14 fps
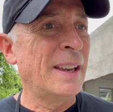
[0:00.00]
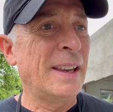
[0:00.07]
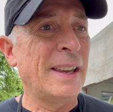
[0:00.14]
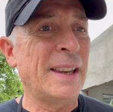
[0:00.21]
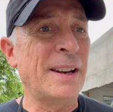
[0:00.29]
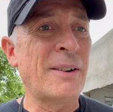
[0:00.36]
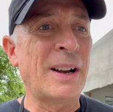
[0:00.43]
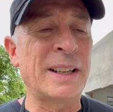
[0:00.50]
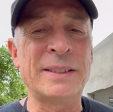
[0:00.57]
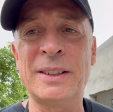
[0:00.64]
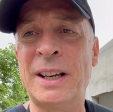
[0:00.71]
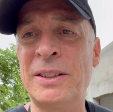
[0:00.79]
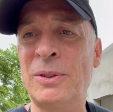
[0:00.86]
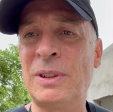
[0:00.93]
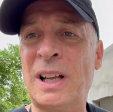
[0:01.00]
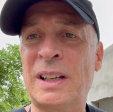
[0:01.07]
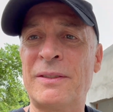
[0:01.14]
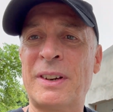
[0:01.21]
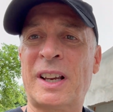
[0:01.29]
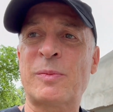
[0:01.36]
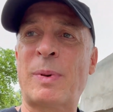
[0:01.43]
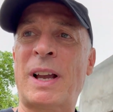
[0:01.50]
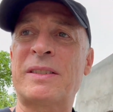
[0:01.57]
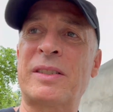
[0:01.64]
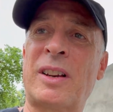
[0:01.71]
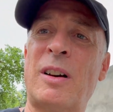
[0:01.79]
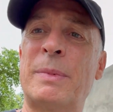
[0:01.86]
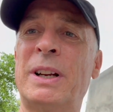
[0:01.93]
You know, I know a lot of
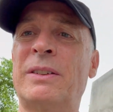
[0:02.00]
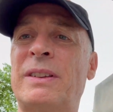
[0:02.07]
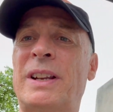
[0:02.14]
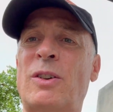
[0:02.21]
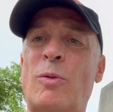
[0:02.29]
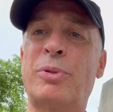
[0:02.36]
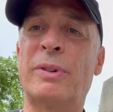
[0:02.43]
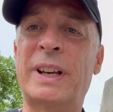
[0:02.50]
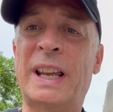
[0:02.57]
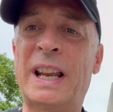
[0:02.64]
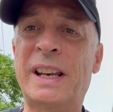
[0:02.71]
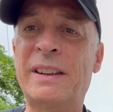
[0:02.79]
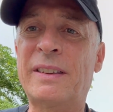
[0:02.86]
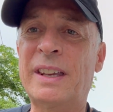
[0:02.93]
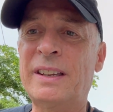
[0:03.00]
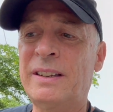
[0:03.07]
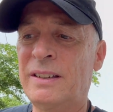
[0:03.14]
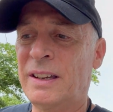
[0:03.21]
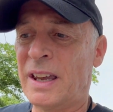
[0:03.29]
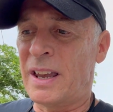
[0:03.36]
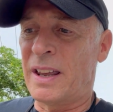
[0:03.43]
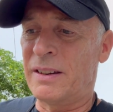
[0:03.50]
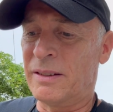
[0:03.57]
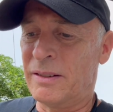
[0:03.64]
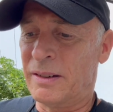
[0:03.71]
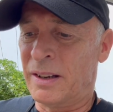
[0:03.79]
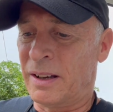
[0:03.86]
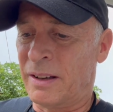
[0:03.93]
expats come here and they don't bring anything,
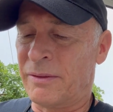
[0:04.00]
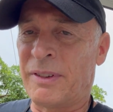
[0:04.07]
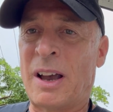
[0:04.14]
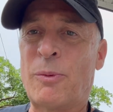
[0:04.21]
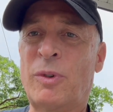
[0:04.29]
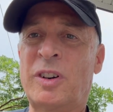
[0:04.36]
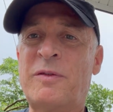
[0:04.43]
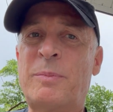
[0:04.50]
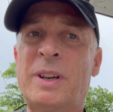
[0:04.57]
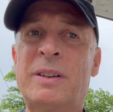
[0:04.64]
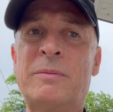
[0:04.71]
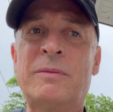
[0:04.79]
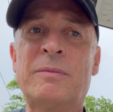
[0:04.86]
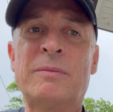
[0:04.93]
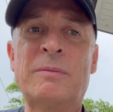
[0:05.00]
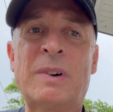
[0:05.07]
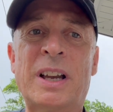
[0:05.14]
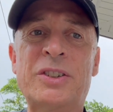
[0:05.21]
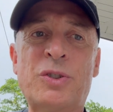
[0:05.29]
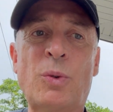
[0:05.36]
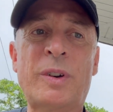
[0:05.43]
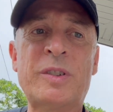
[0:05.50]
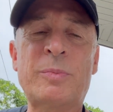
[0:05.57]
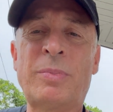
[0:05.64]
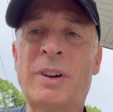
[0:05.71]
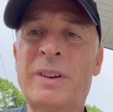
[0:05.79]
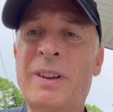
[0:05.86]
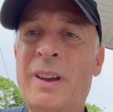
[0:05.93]
and that would have been my choice,
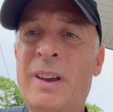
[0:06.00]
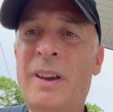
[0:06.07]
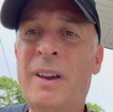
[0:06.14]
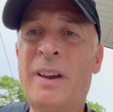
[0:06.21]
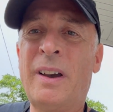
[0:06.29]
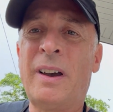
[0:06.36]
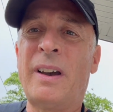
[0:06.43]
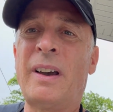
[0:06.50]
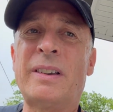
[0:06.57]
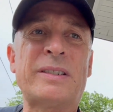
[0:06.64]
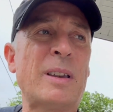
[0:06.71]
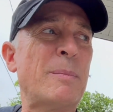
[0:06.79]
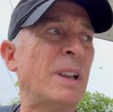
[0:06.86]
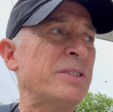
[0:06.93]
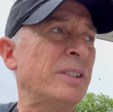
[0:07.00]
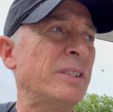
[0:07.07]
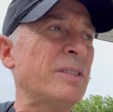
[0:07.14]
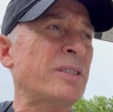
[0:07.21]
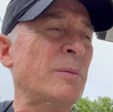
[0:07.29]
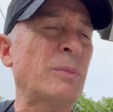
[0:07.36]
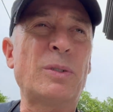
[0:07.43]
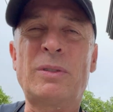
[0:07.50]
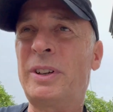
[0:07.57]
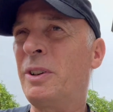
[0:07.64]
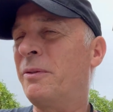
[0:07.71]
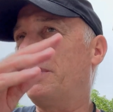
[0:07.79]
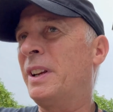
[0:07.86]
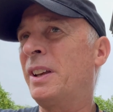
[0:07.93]
but as I mentioned in some
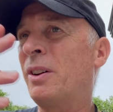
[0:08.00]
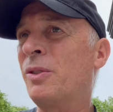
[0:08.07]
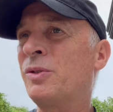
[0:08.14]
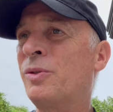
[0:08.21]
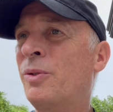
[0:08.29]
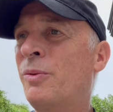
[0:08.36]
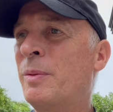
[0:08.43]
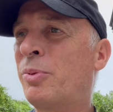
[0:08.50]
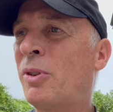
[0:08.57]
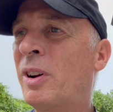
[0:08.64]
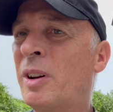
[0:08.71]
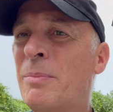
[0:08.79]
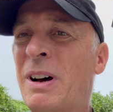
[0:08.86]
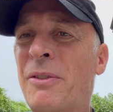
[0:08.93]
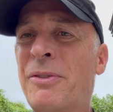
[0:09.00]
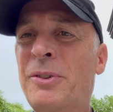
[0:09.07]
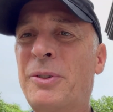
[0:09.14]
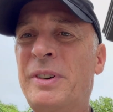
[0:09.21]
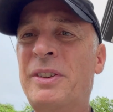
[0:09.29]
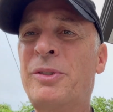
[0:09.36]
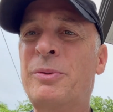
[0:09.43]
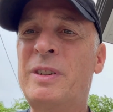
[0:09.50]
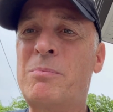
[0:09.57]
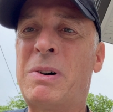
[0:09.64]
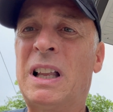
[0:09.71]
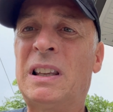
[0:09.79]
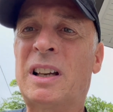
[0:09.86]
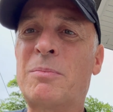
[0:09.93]
earlier videos, we brought about 33
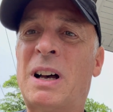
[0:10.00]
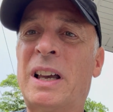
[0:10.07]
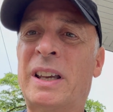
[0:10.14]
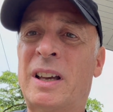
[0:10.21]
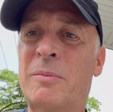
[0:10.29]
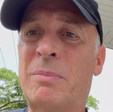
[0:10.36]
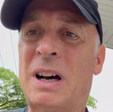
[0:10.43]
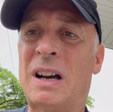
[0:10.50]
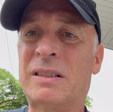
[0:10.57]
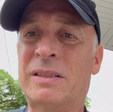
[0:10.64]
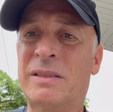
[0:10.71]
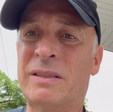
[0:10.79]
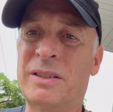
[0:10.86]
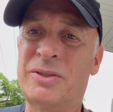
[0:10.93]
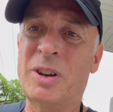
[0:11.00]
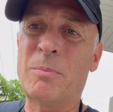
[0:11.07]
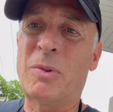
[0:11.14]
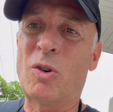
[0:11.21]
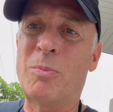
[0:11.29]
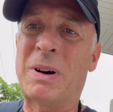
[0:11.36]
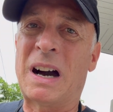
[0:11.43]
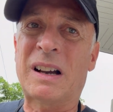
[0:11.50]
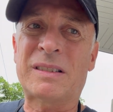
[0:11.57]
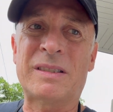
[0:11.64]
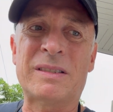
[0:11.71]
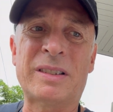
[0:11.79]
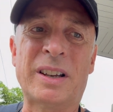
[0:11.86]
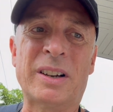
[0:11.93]
Balikbayan boxes, the jumbo
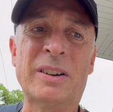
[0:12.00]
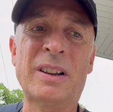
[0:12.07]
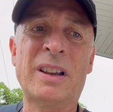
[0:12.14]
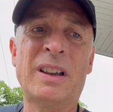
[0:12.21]
boxes here.